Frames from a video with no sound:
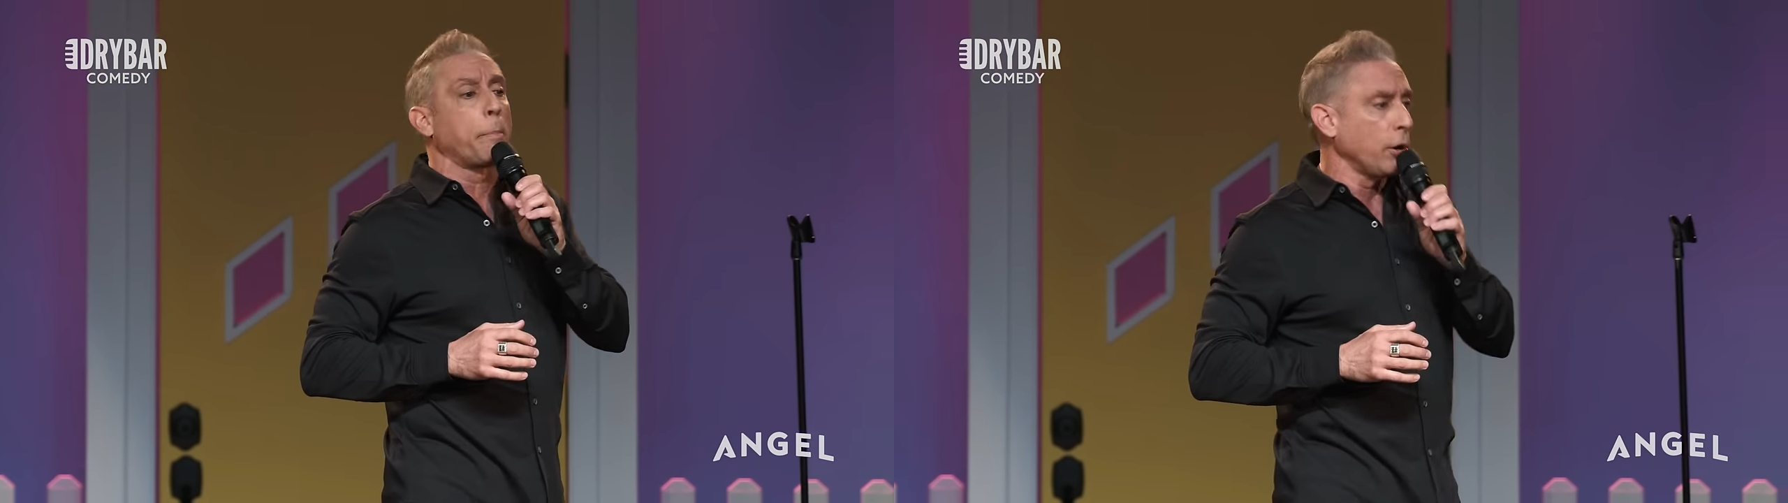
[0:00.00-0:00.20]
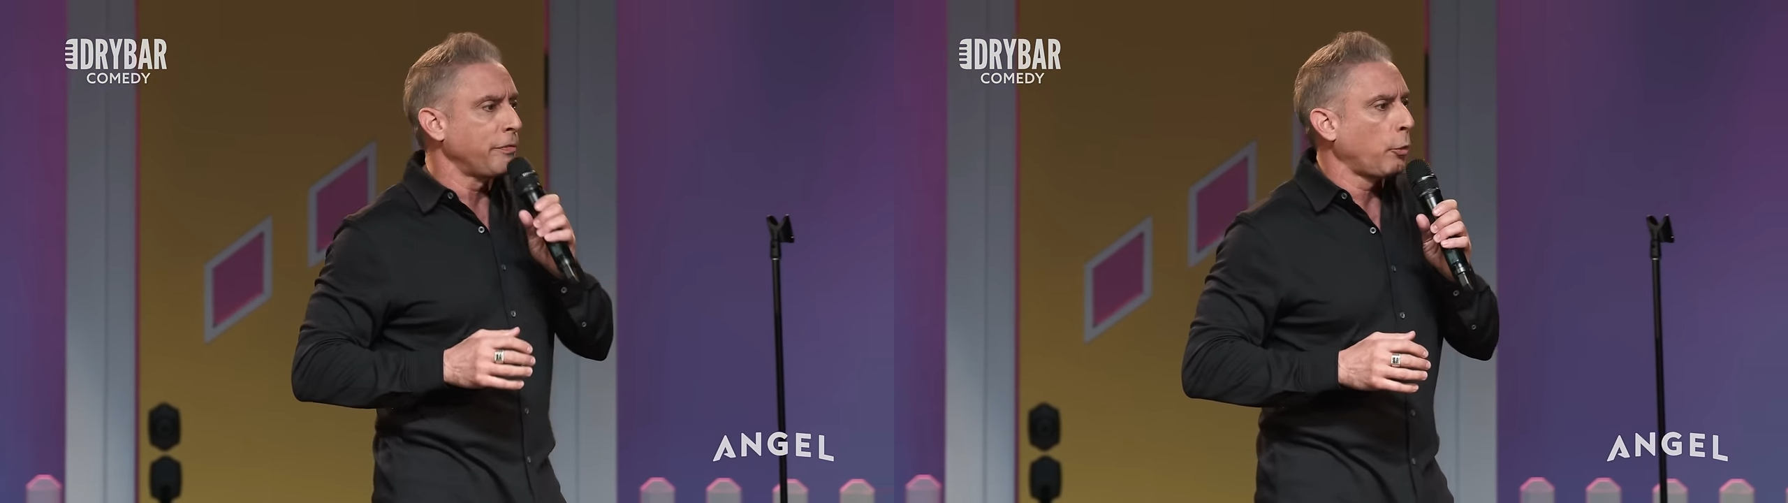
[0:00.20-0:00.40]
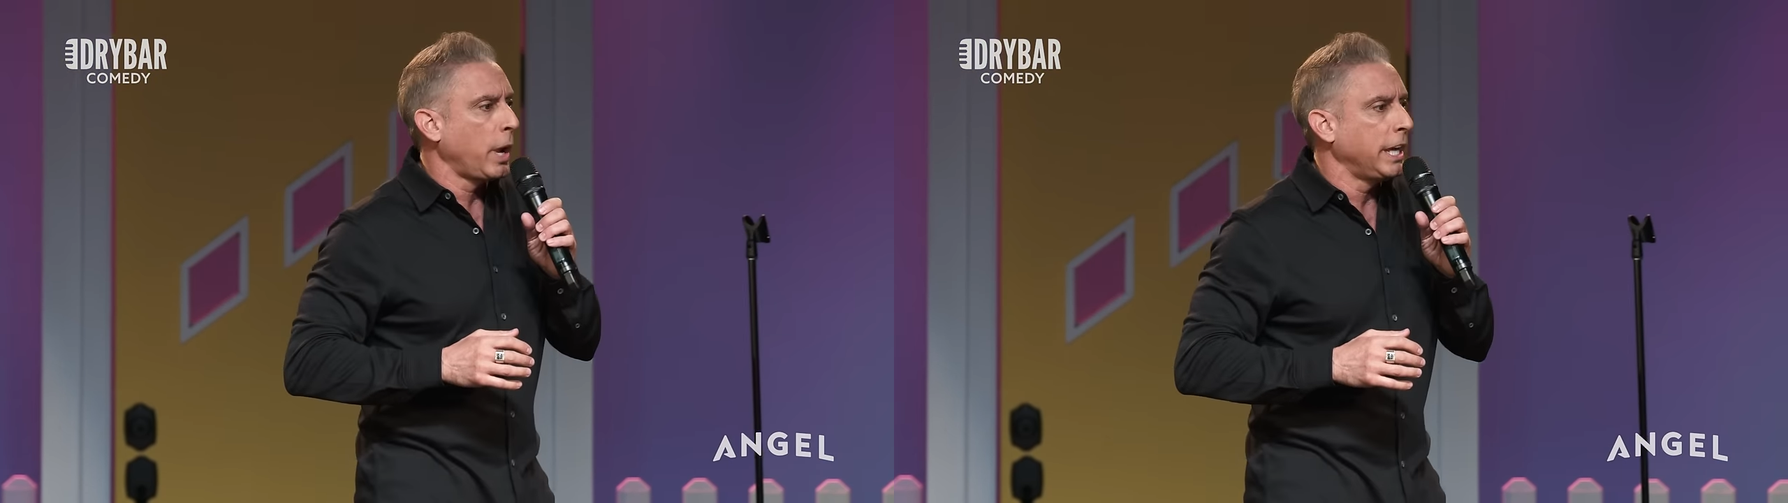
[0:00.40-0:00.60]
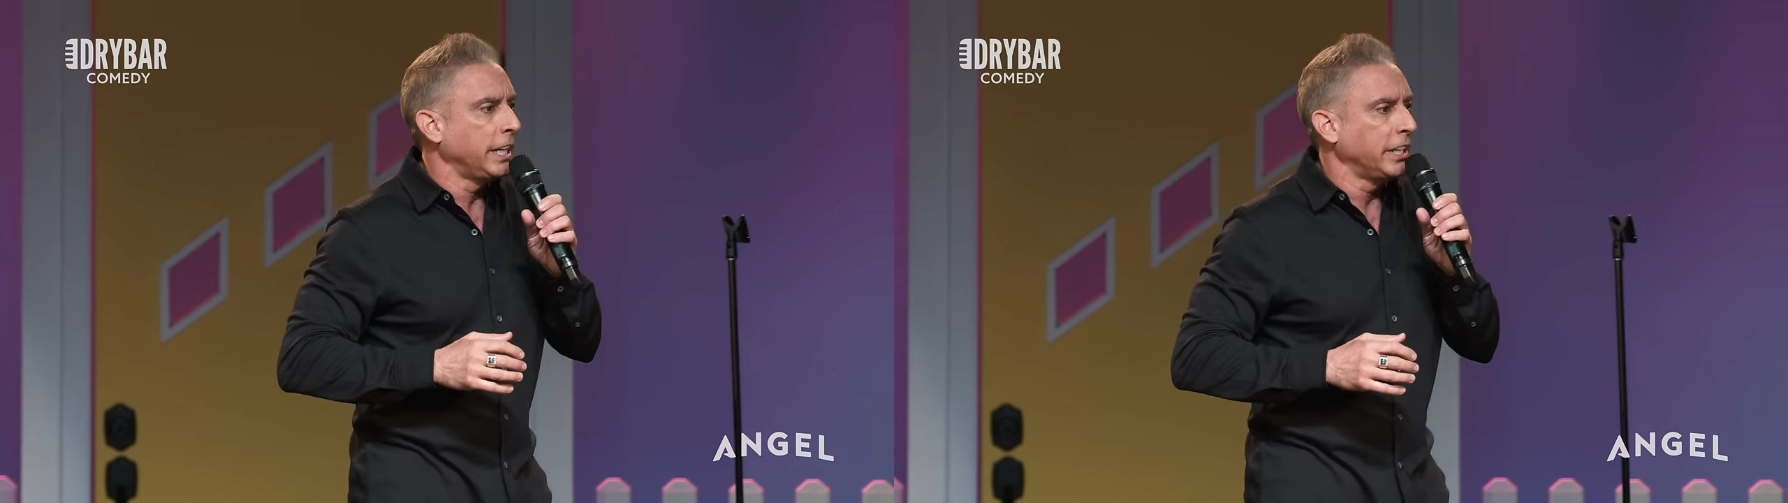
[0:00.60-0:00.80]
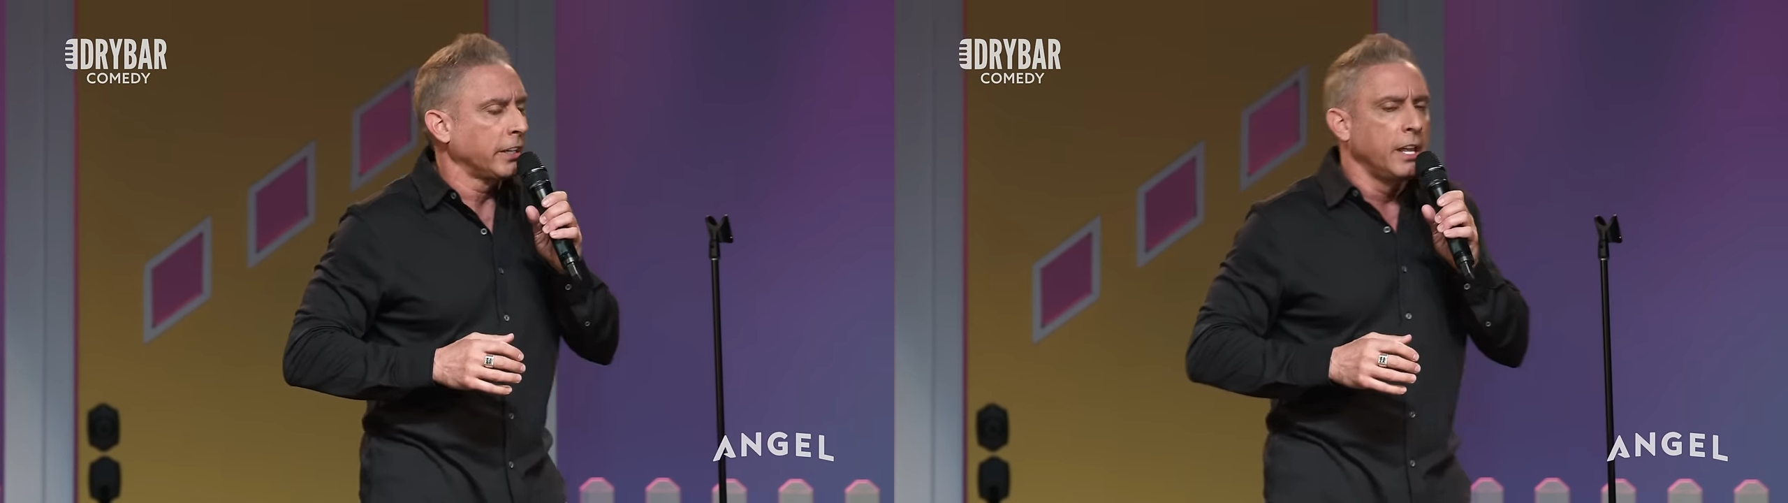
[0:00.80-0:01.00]

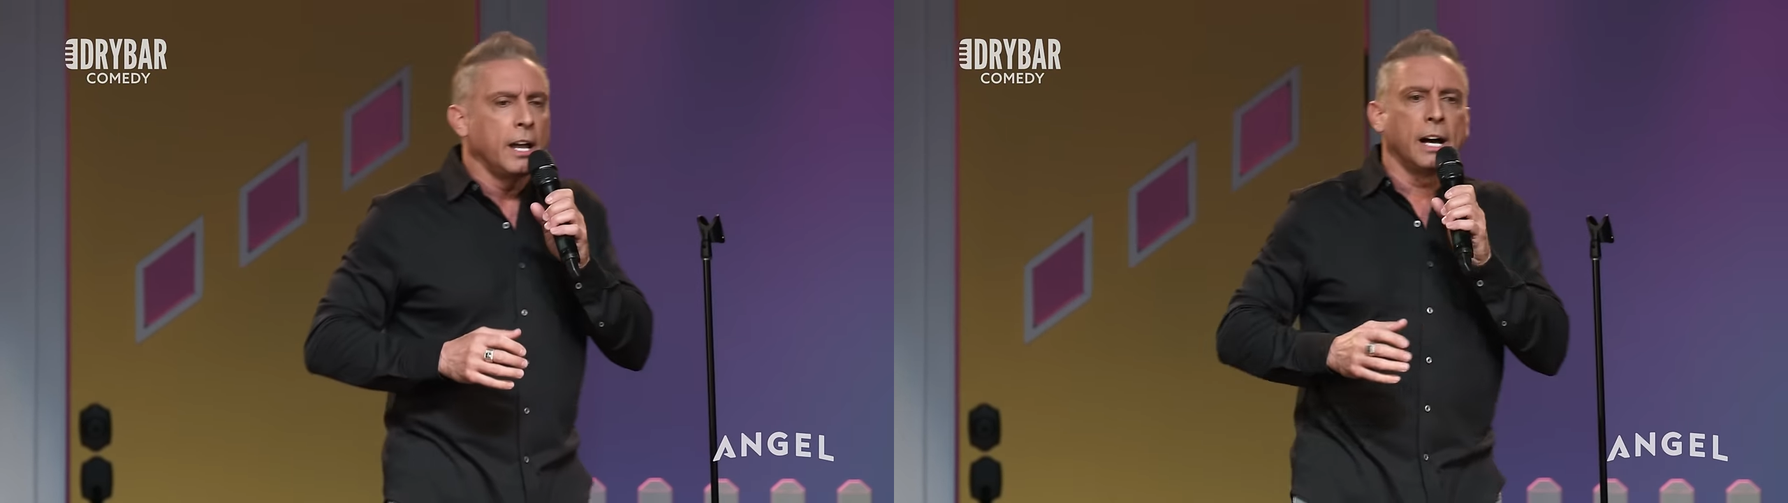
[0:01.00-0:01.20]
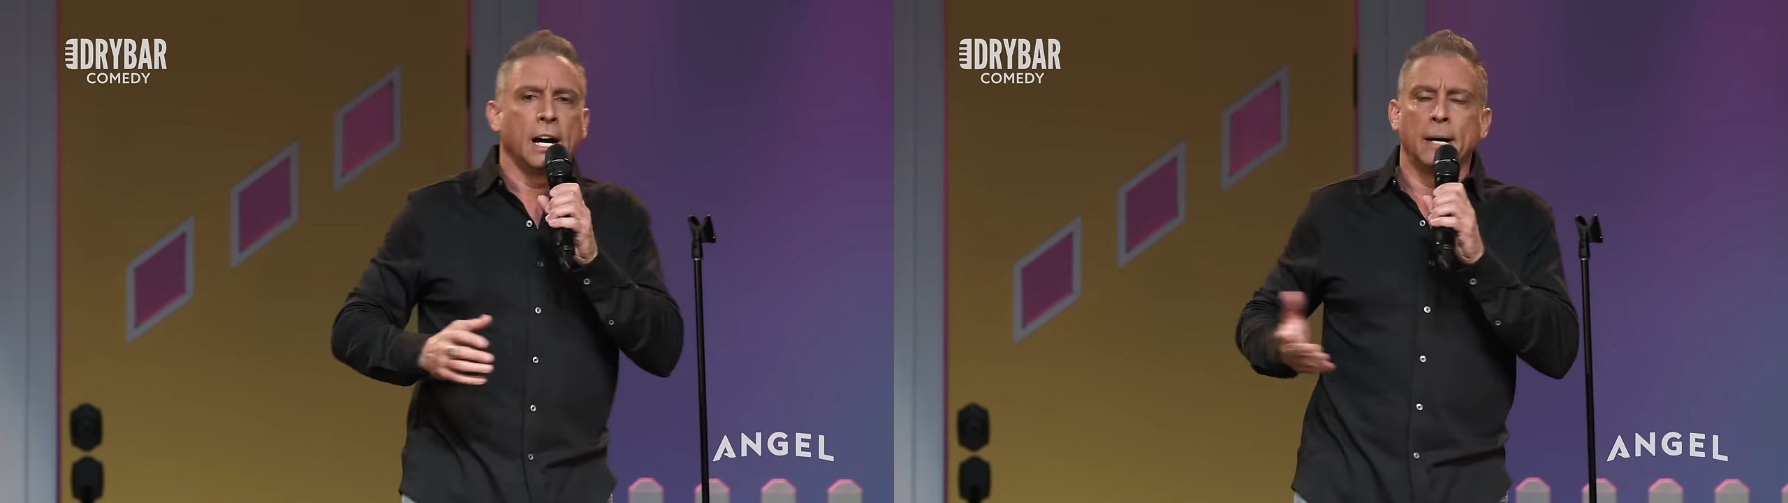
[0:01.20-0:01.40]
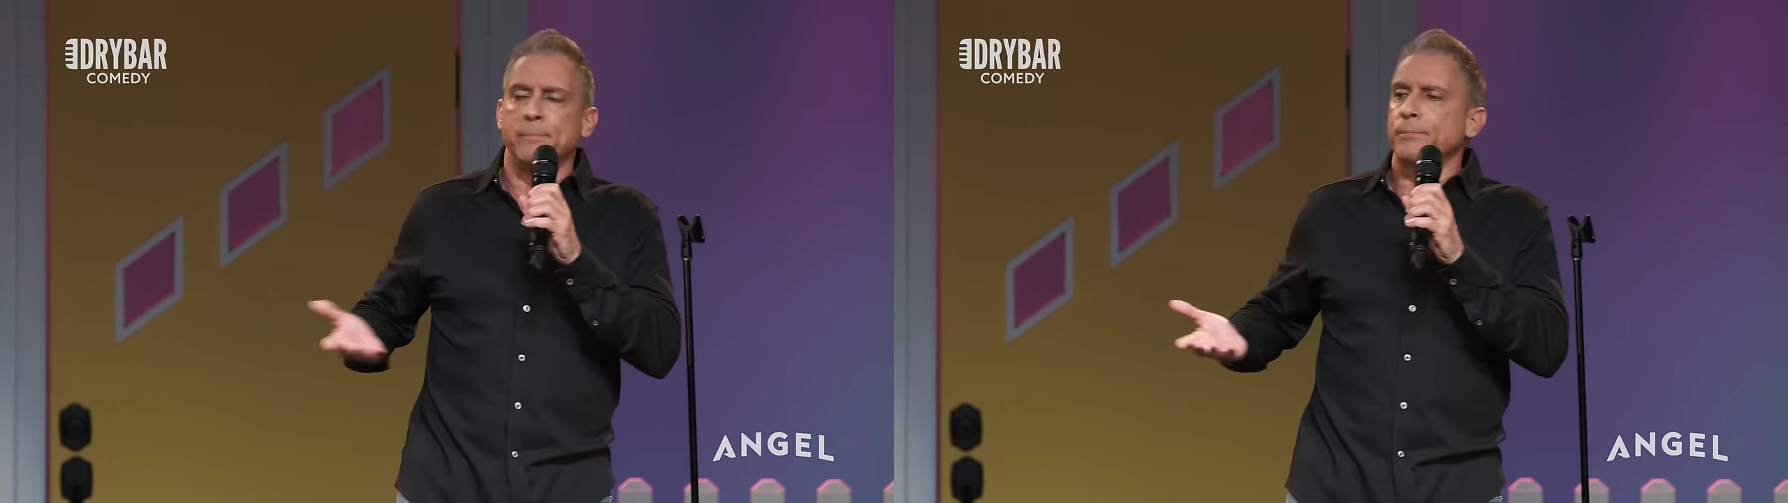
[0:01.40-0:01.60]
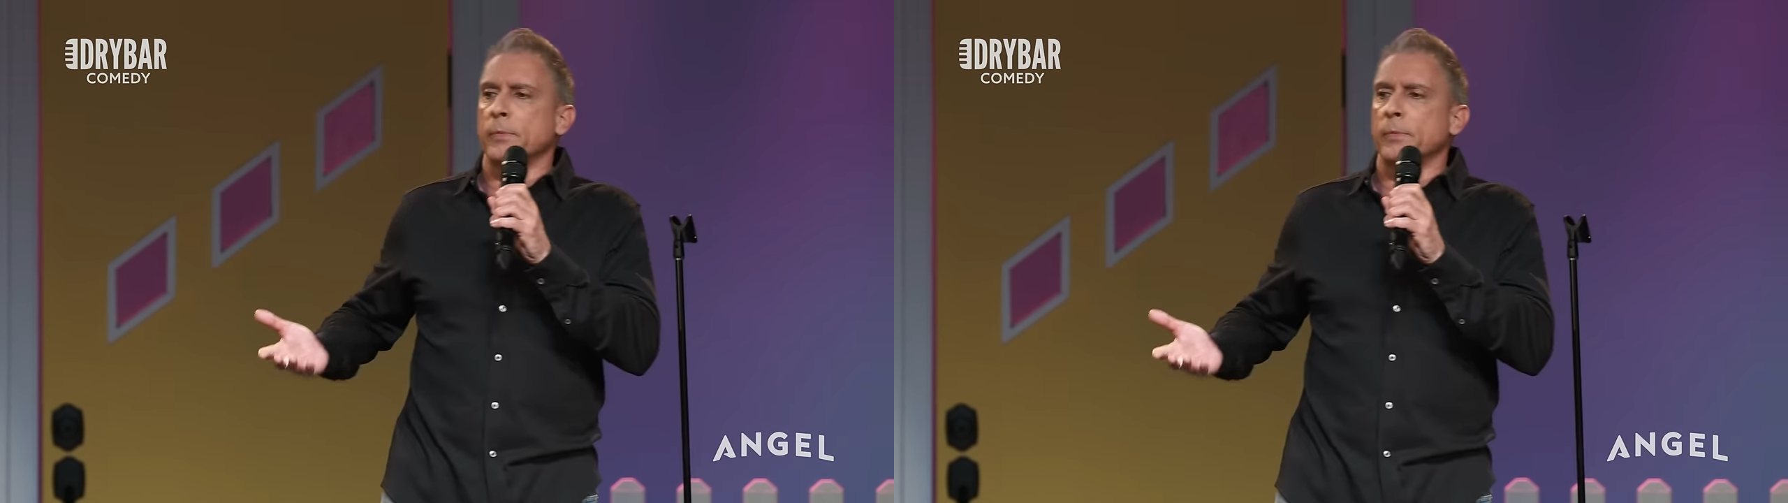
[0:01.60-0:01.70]
perforated. Um,